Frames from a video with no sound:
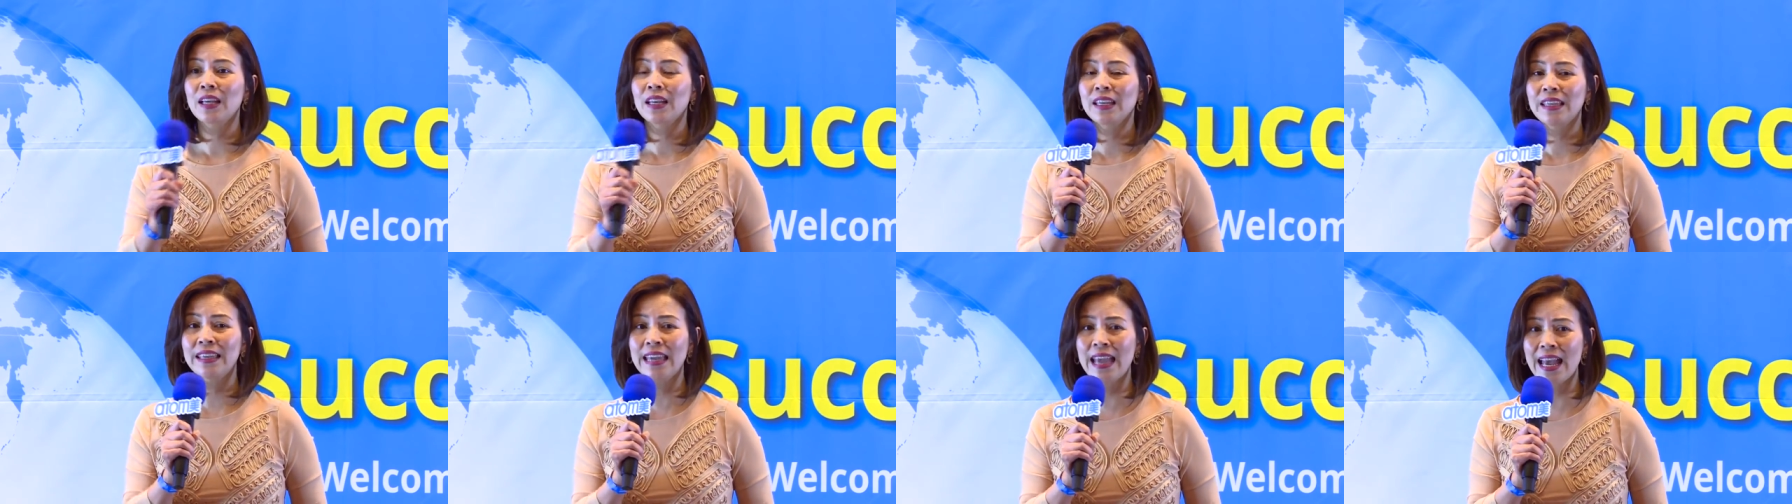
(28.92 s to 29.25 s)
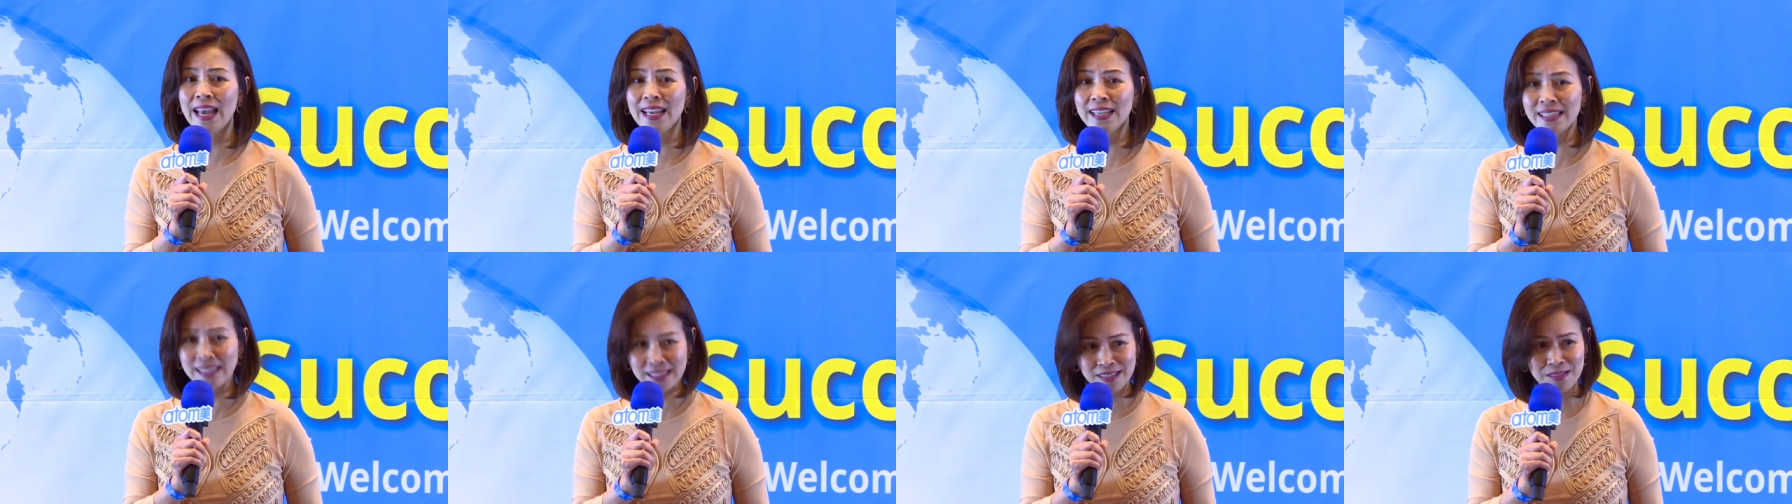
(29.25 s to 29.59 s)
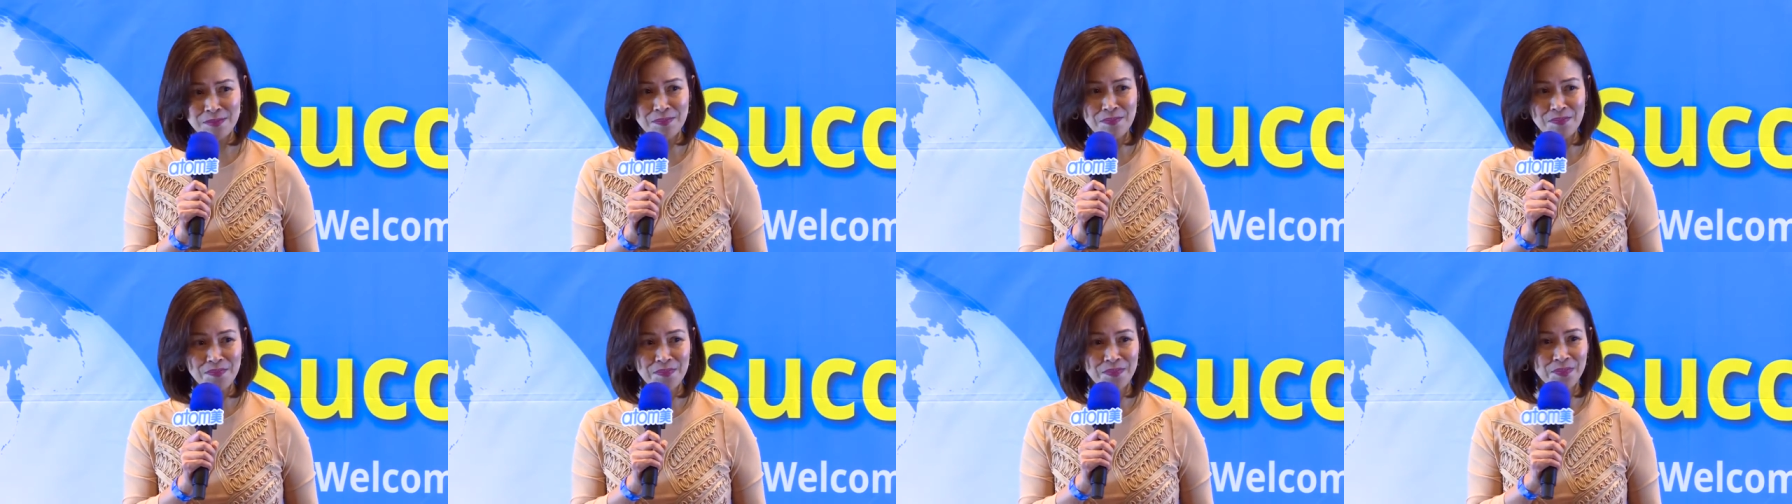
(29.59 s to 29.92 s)
Yes?
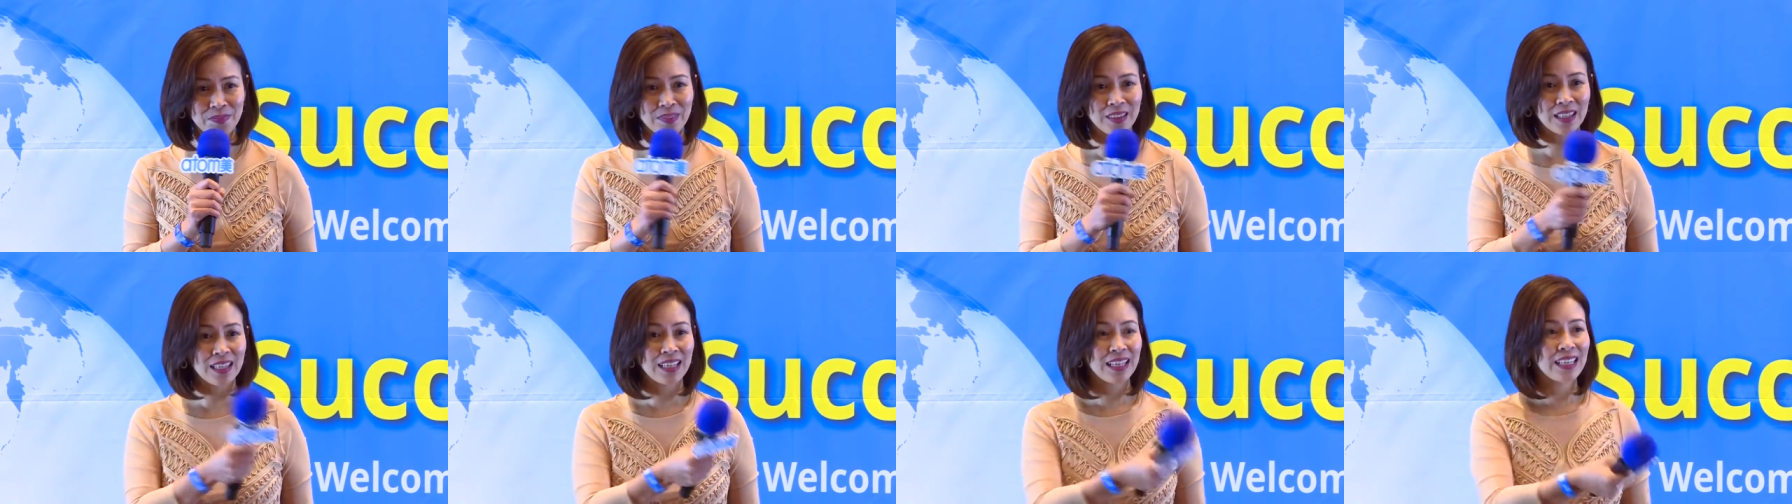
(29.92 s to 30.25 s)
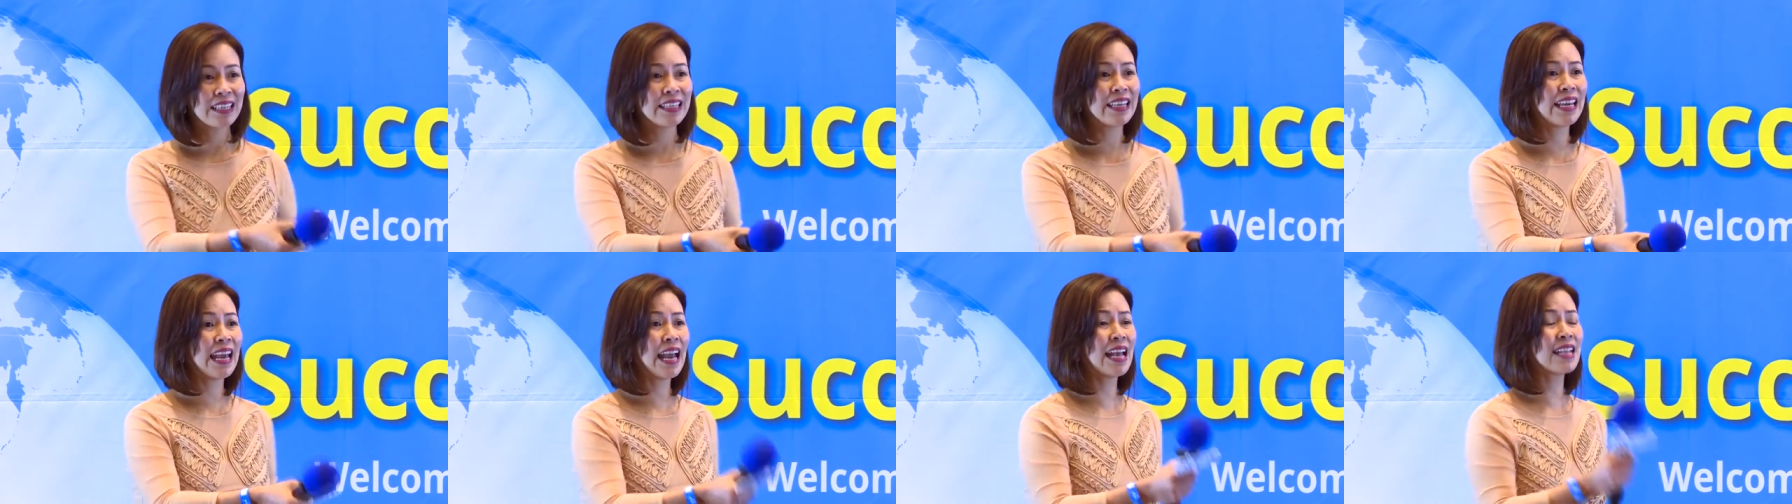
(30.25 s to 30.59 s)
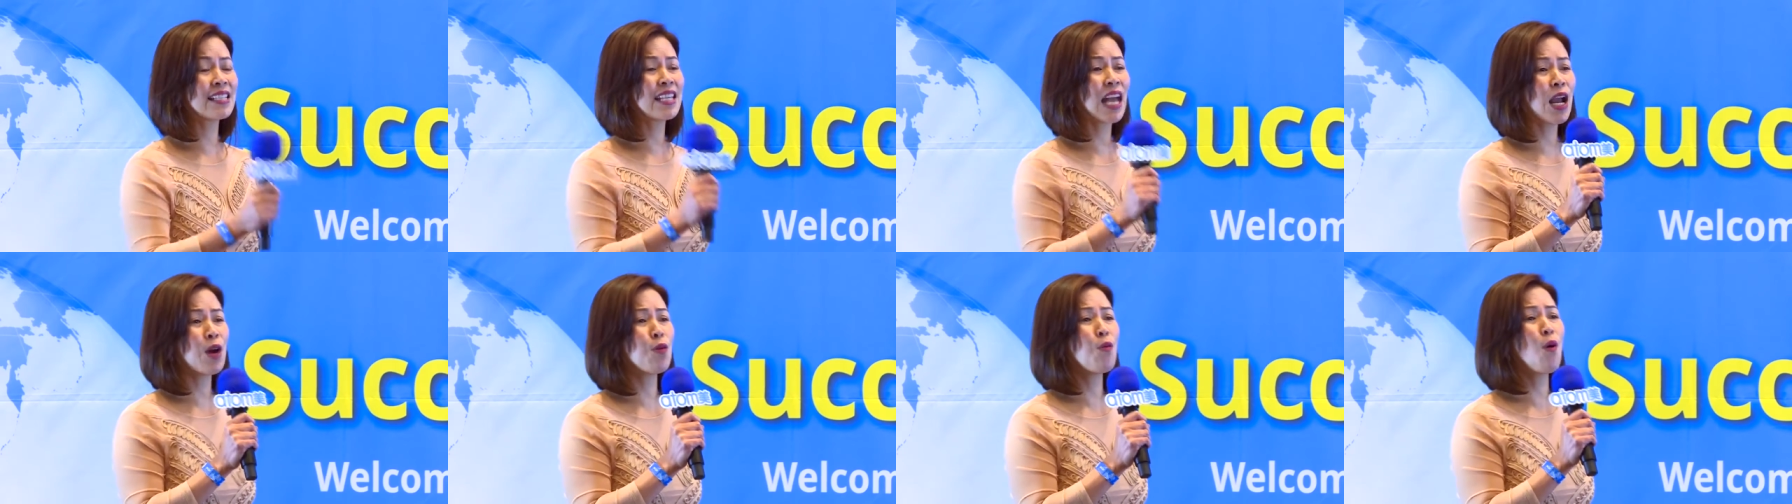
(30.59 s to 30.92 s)
Yes,
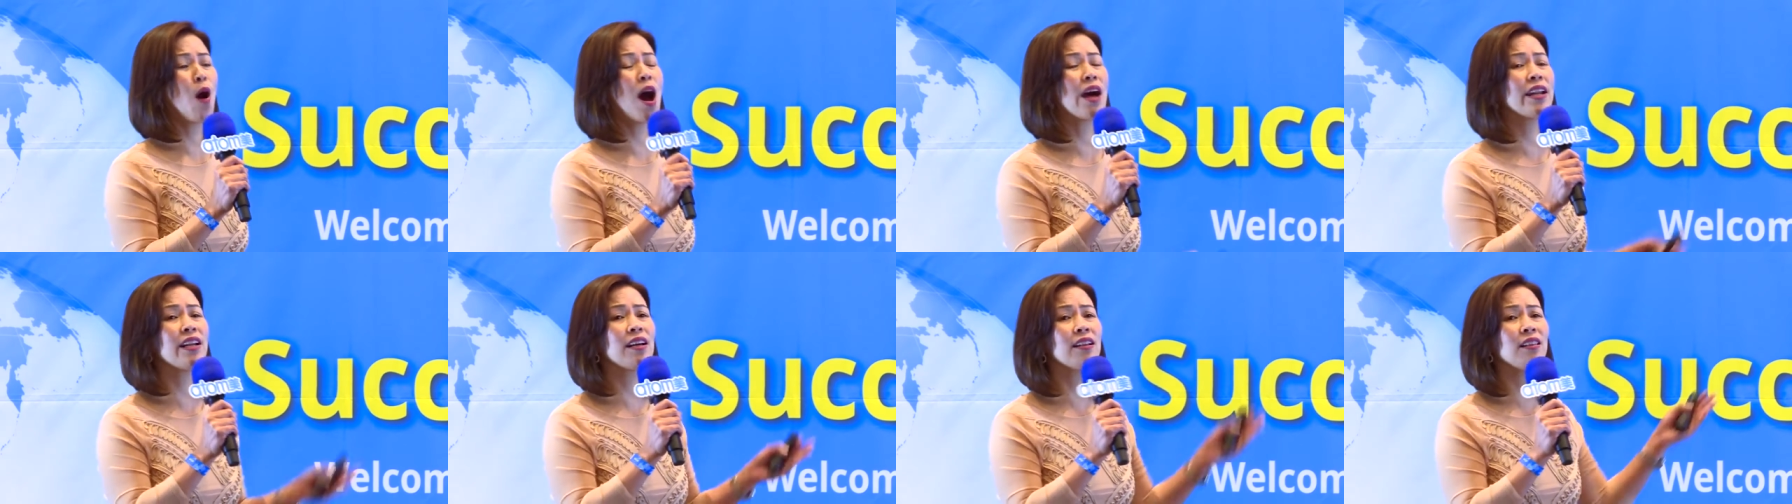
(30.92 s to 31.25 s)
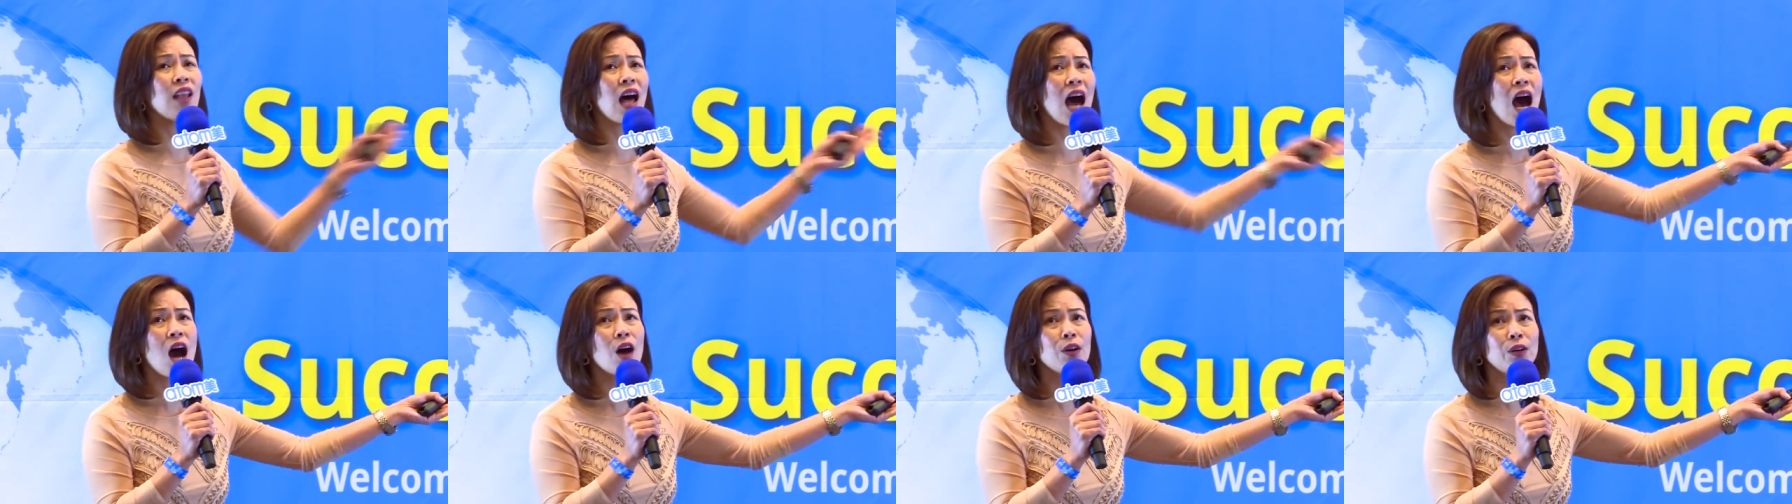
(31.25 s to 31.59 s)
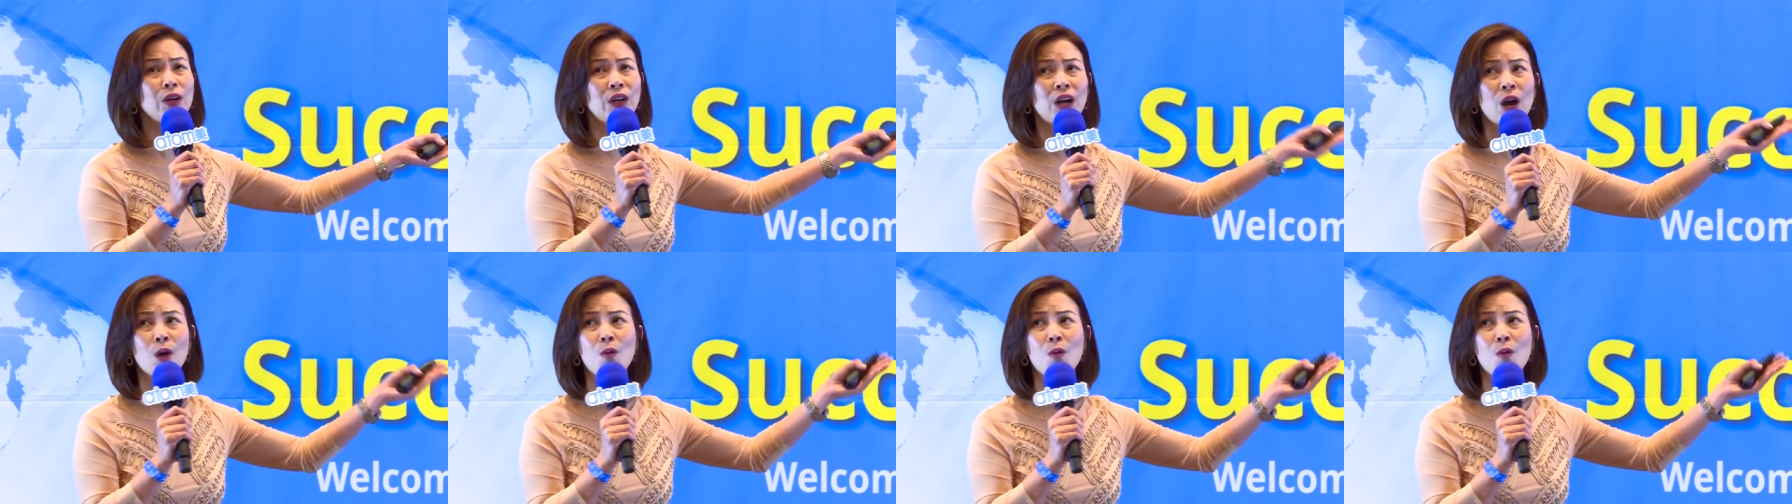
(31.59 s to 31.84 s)
I want it louder.